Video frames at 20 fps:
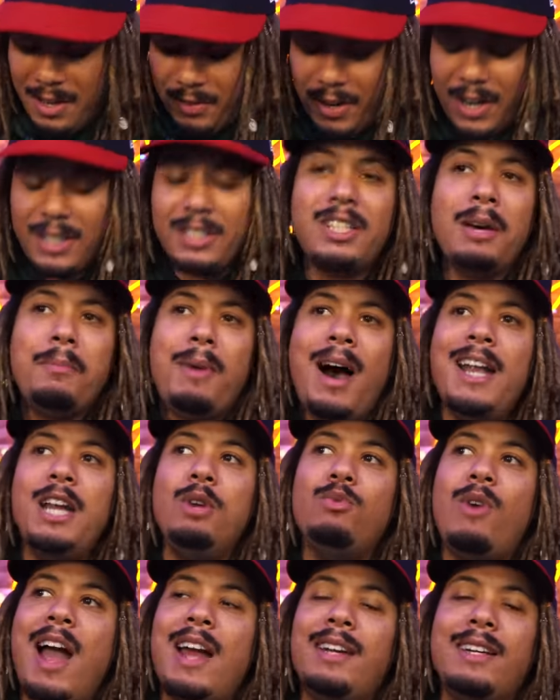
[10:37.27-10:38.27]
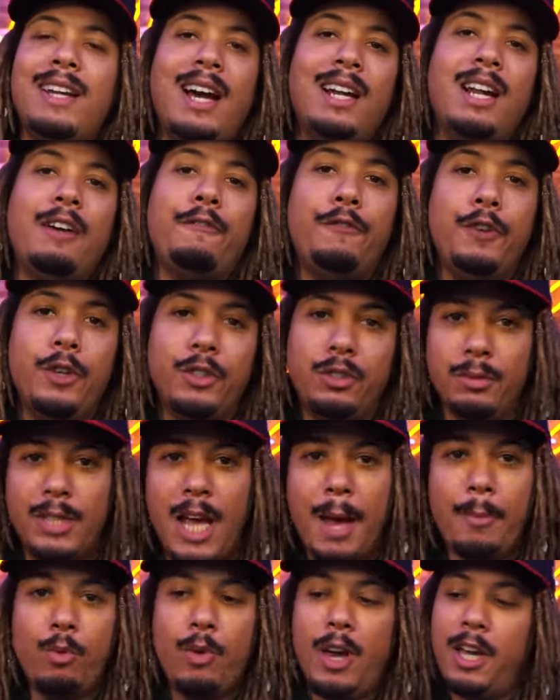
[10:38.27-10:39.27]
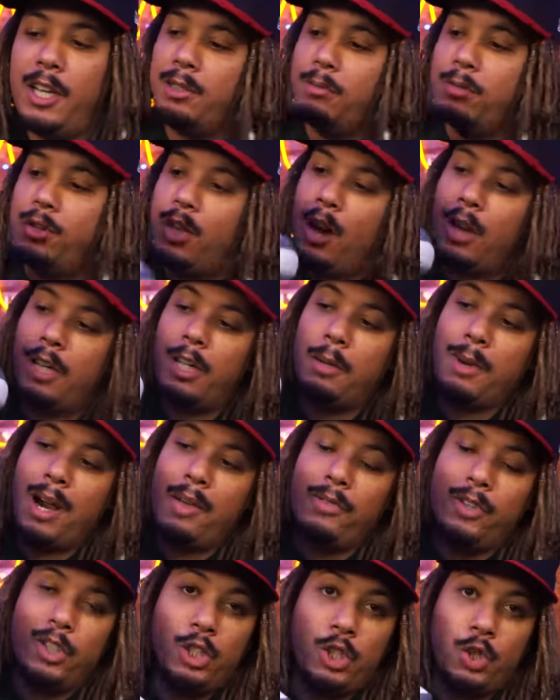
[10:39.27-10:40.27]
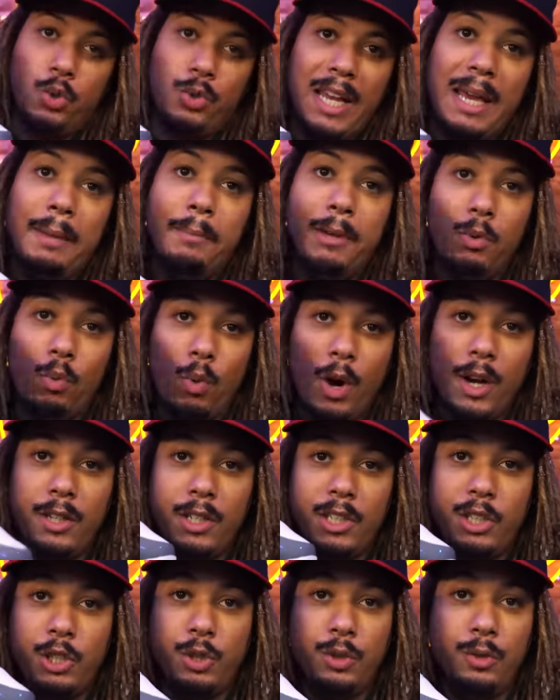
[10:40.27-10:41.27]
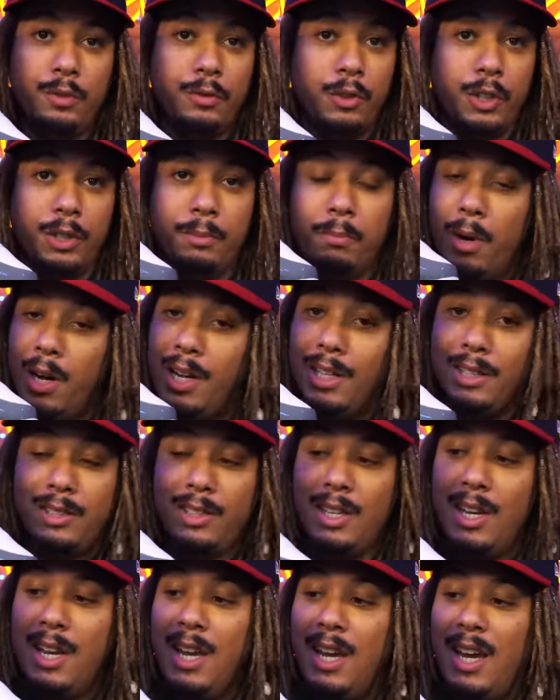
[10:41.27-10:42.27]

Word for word: There's somebody right now that feels some type of way because I'm talking about this shoe and they've been wanting this shoe for months.